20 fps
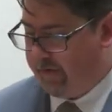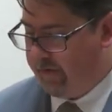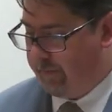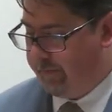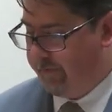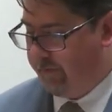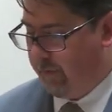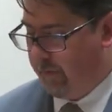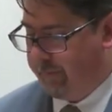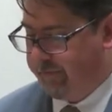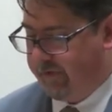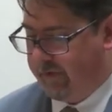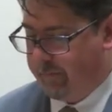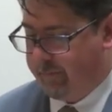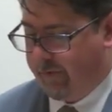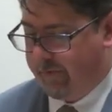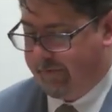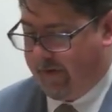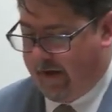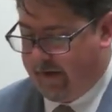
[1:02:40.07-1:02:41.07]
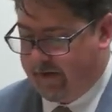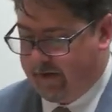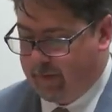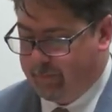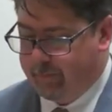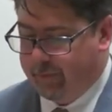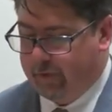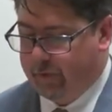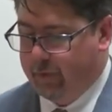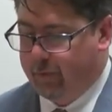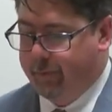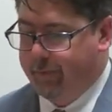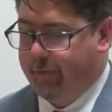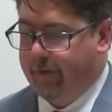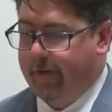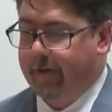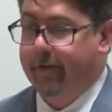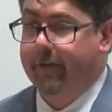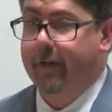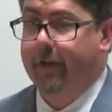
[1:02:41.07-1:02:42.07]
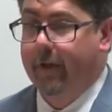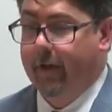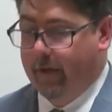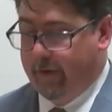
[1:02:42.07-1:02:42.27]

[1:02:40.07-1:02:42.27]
and absorption provided a blueprint